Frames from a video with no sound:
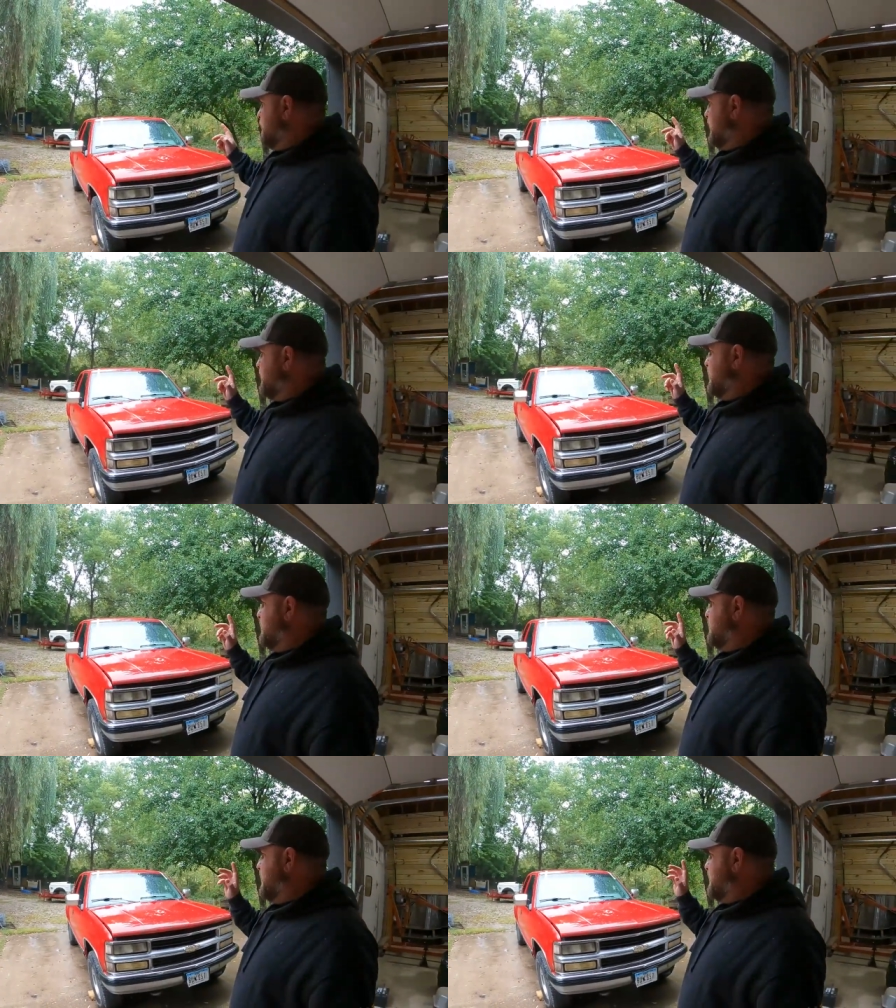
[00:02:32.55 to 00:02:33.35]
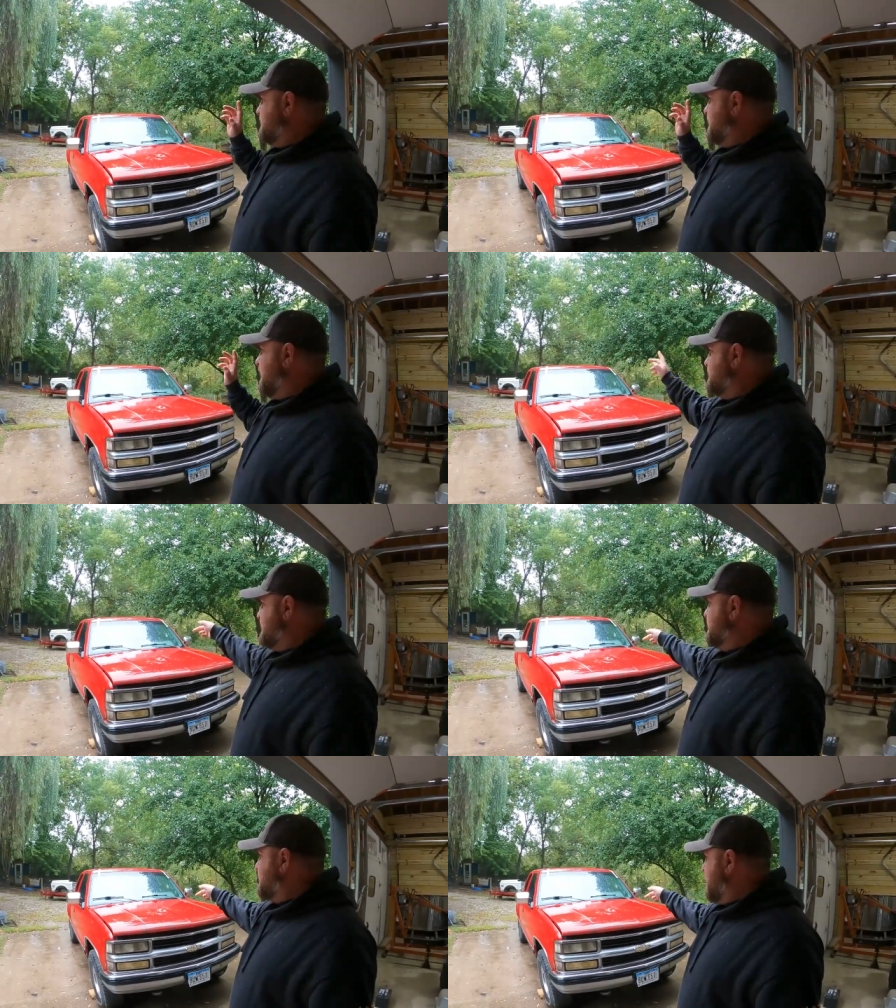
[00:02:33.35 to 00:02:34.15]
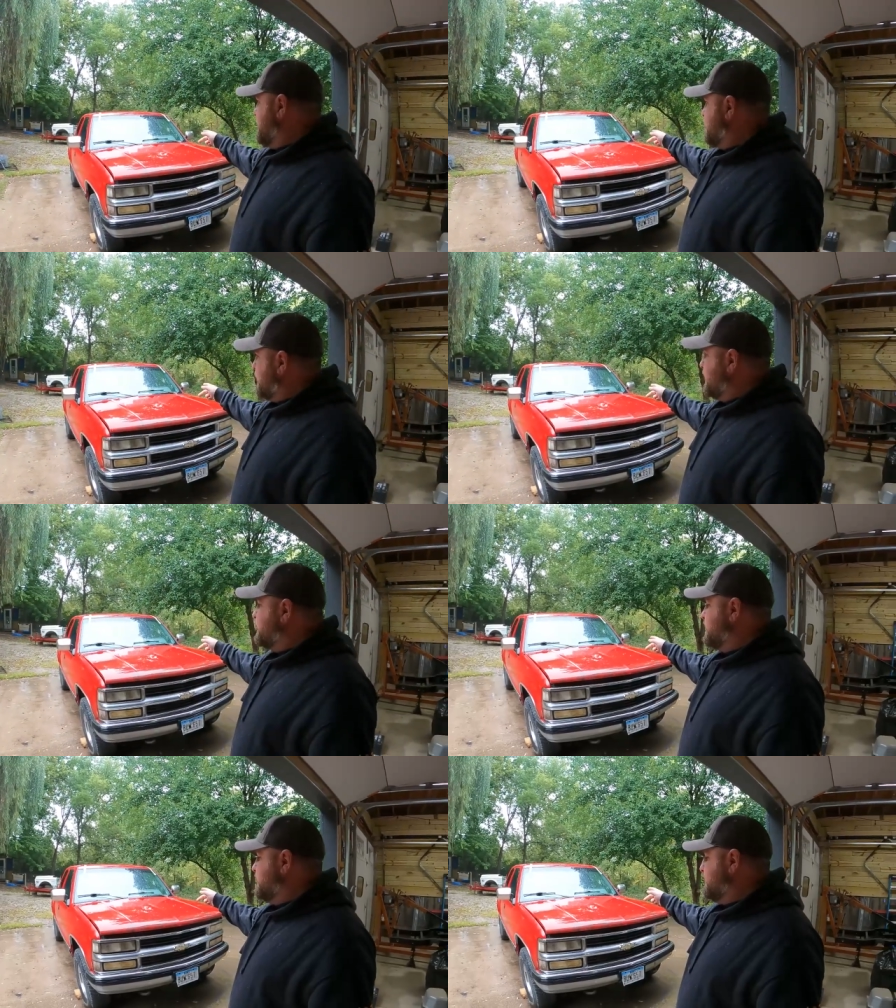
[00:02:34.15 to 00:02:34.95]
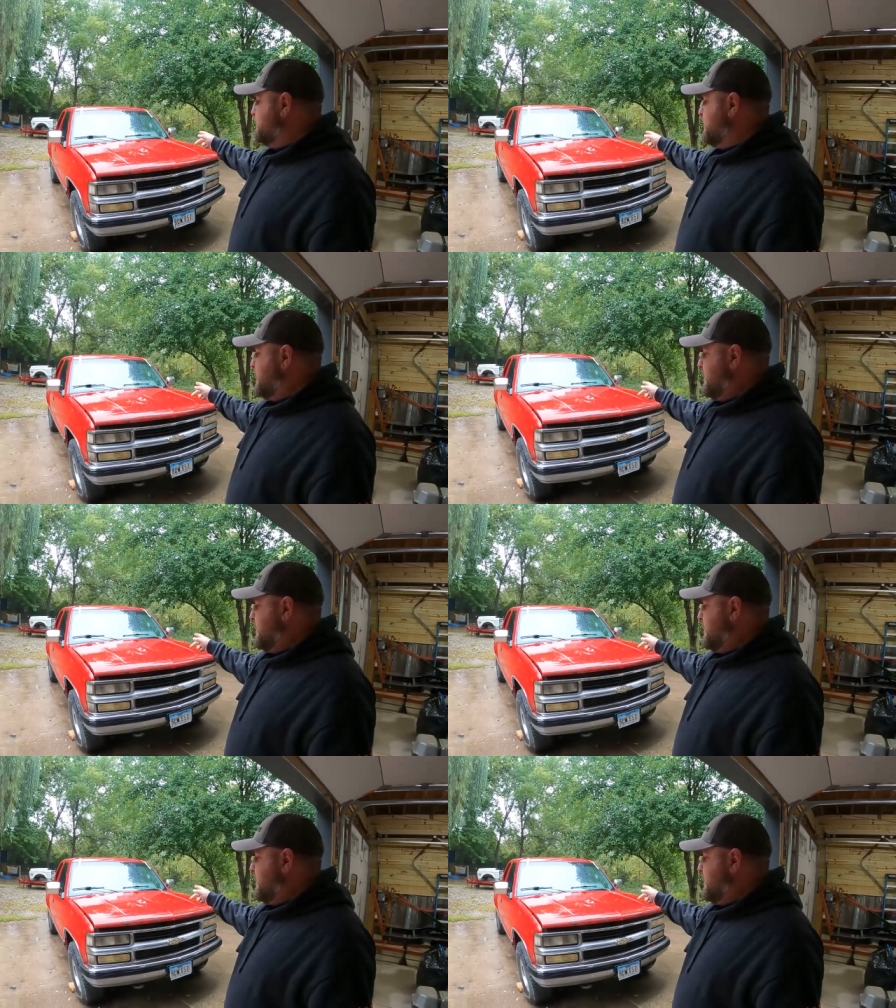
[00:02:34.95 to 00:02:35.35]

One thing we've done is obviously it's got a new windshield